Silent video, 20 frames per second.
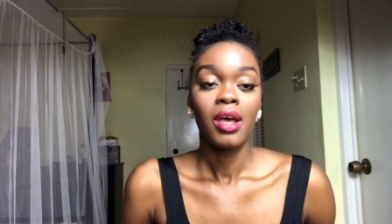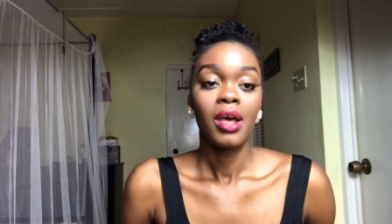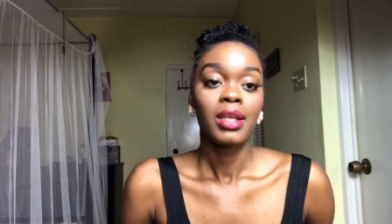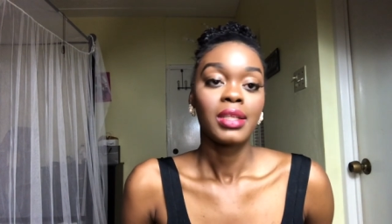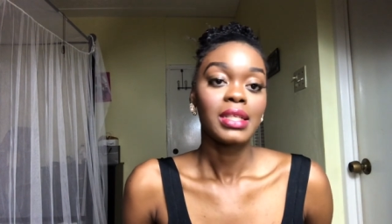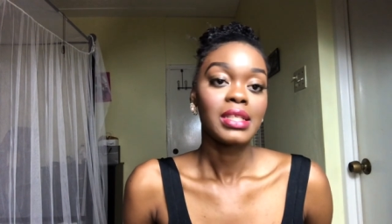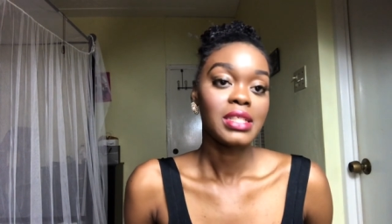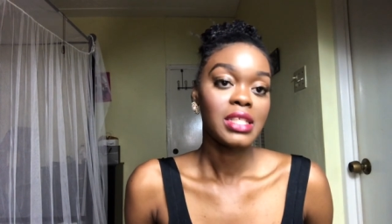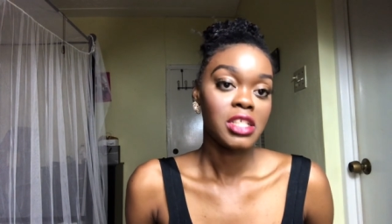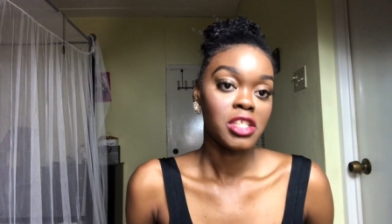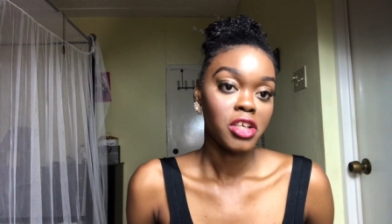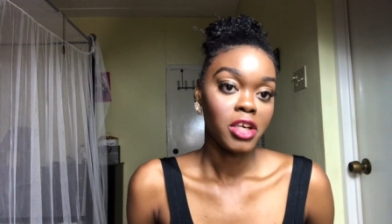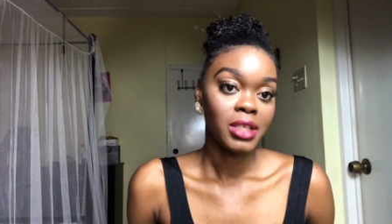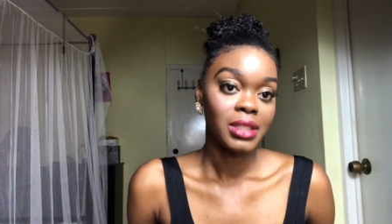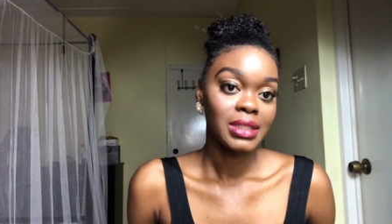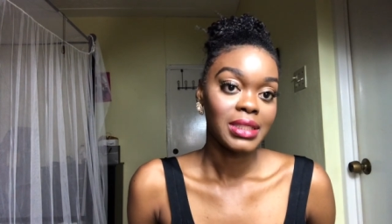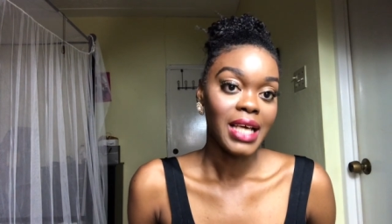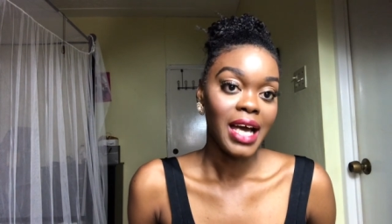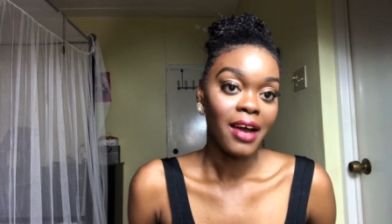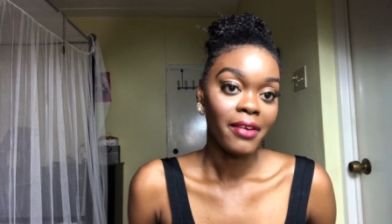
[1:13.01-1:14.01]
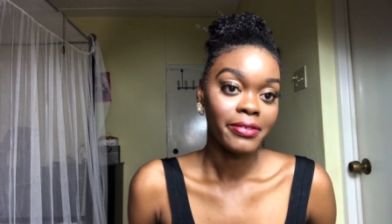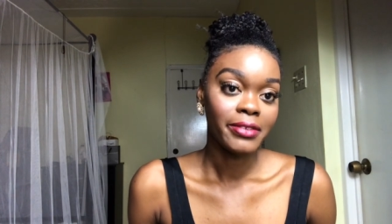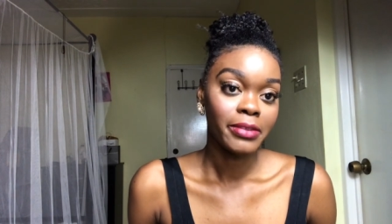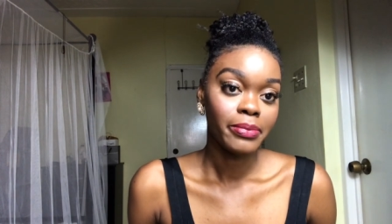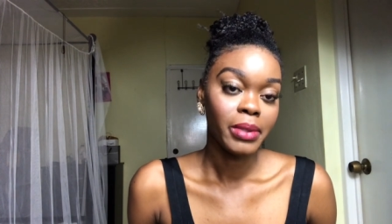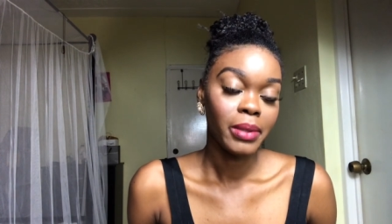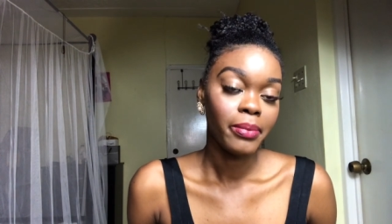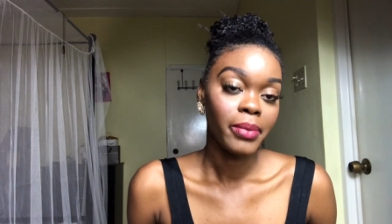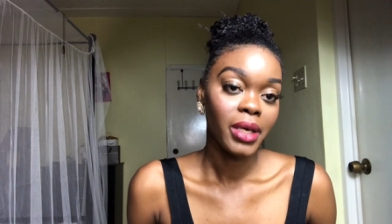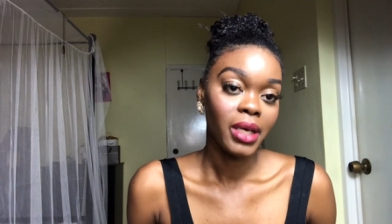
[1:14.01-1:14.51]
Decisions have to
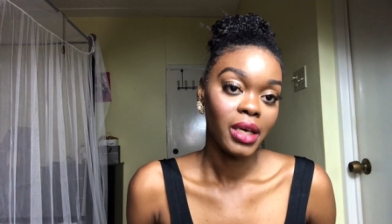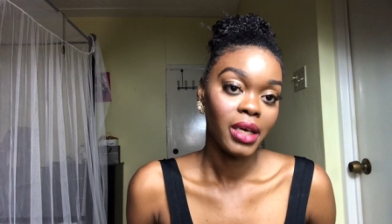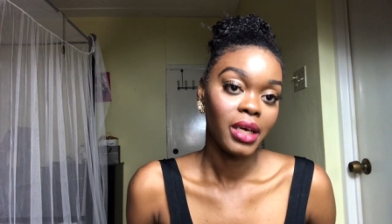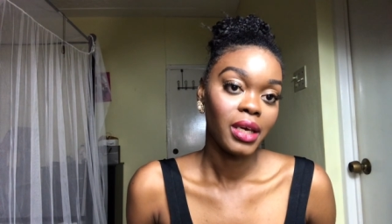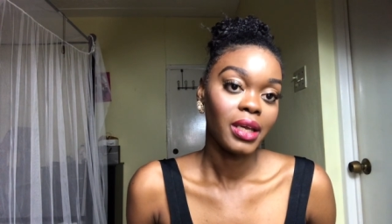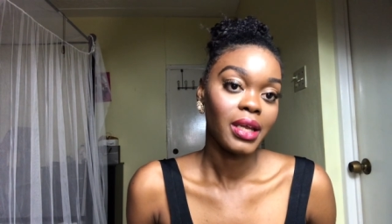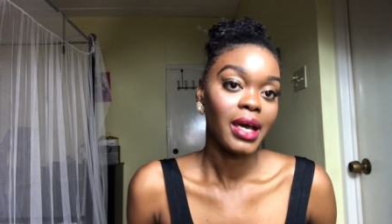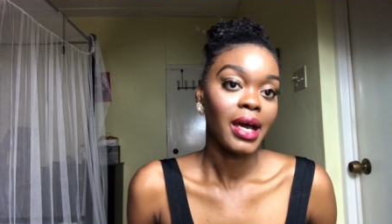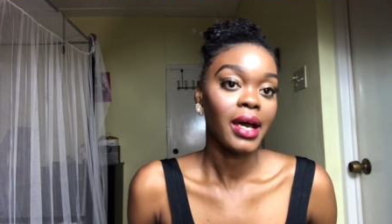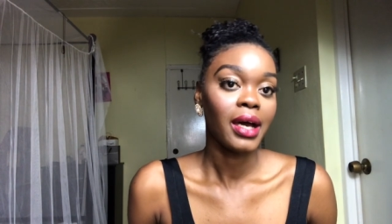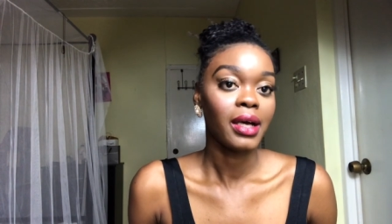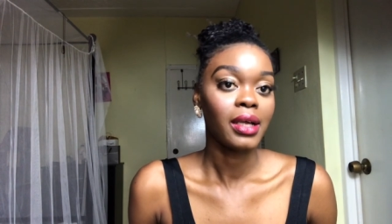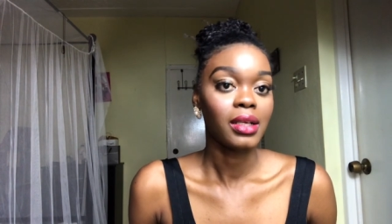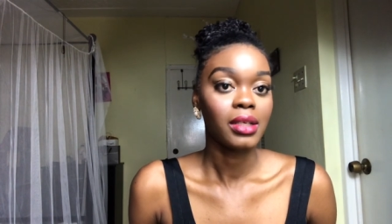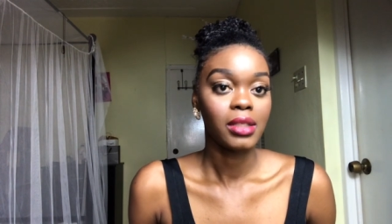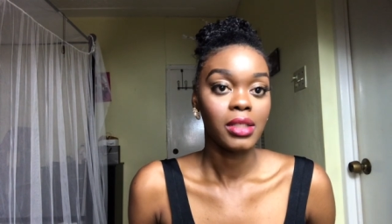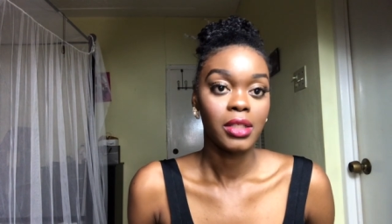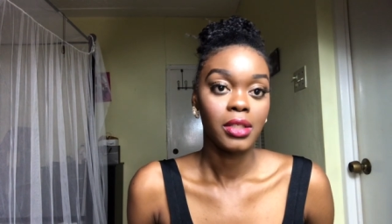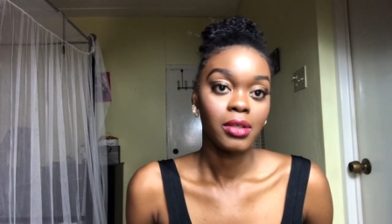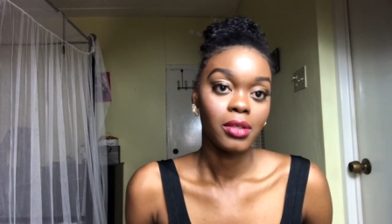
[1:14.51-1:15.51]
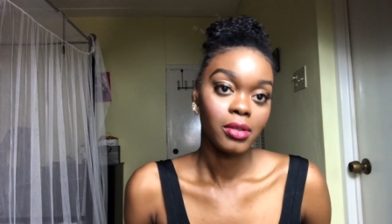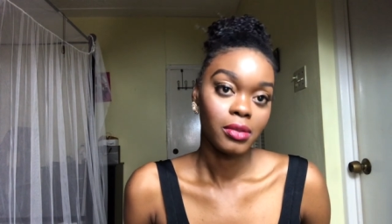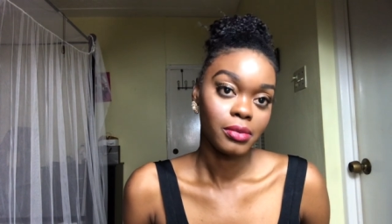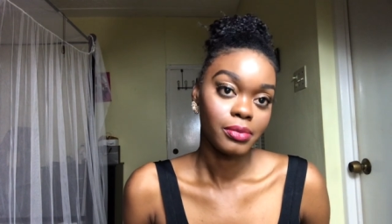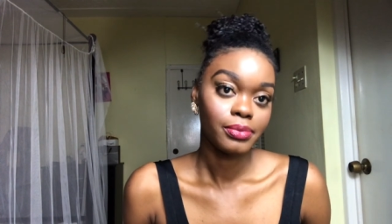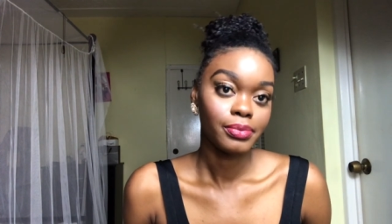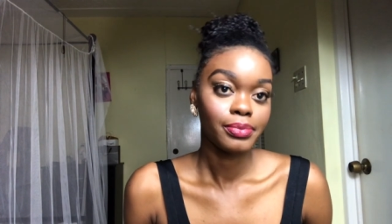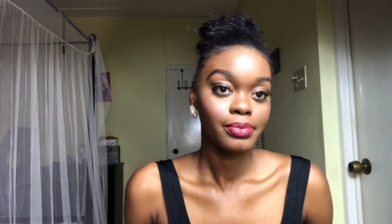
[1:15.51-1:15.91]
be made and, you know,